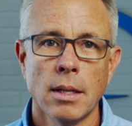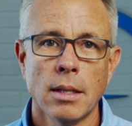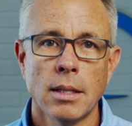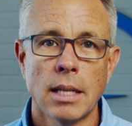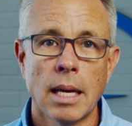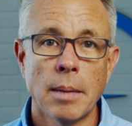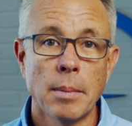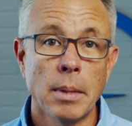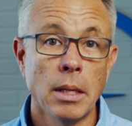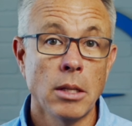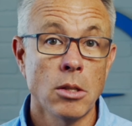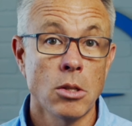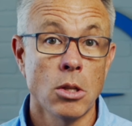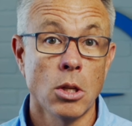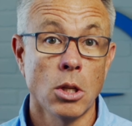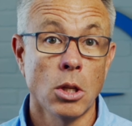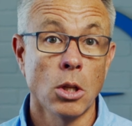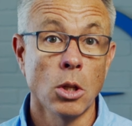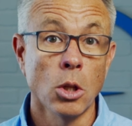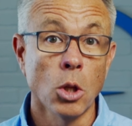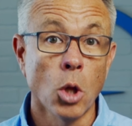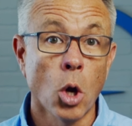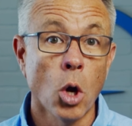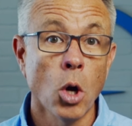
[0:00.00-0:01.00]
That means
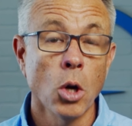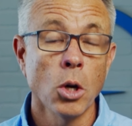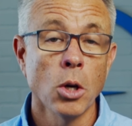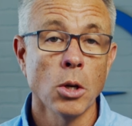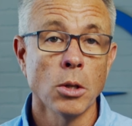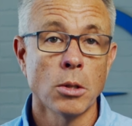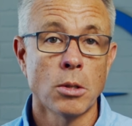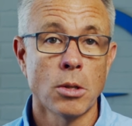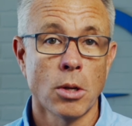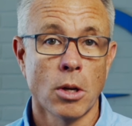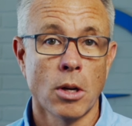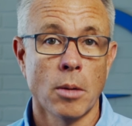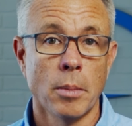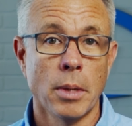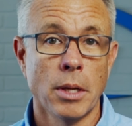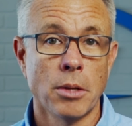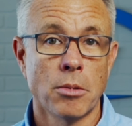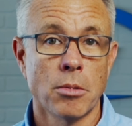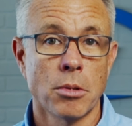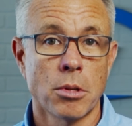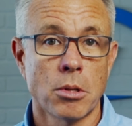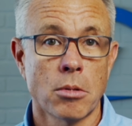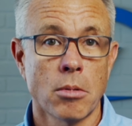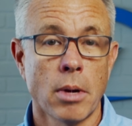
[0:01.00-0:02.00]
that longer-term
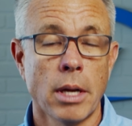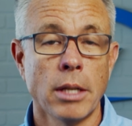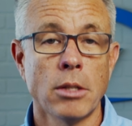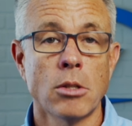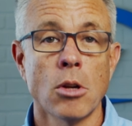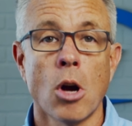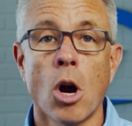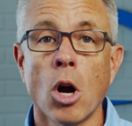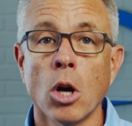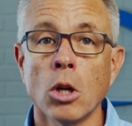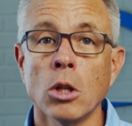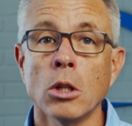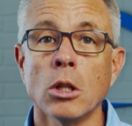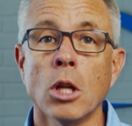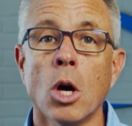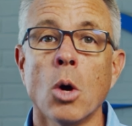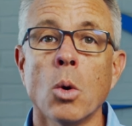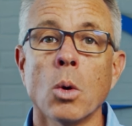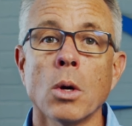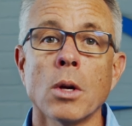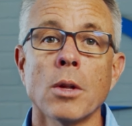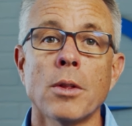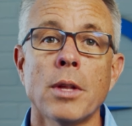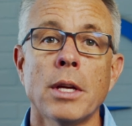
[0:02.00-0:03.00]
interest rates are
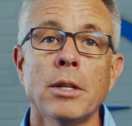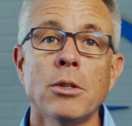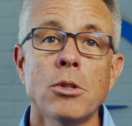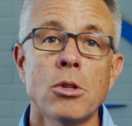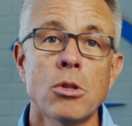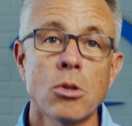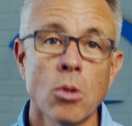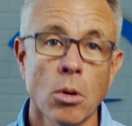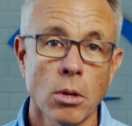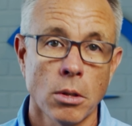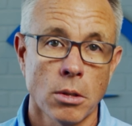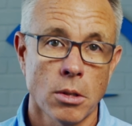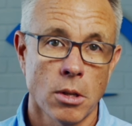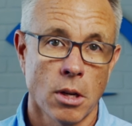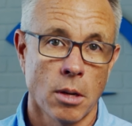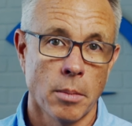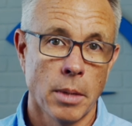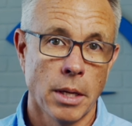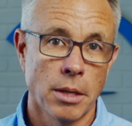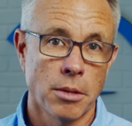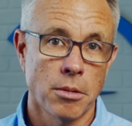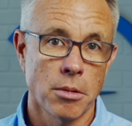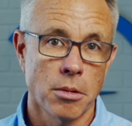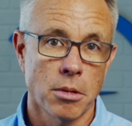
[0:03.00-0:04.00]
lower than short-term
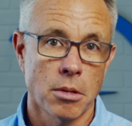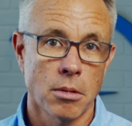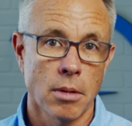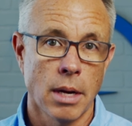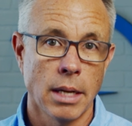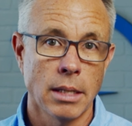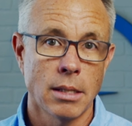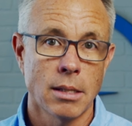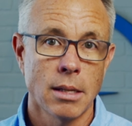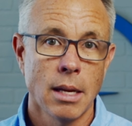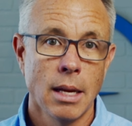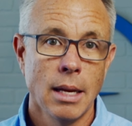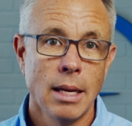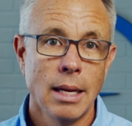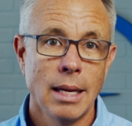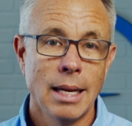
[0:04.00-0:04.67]
interest rates.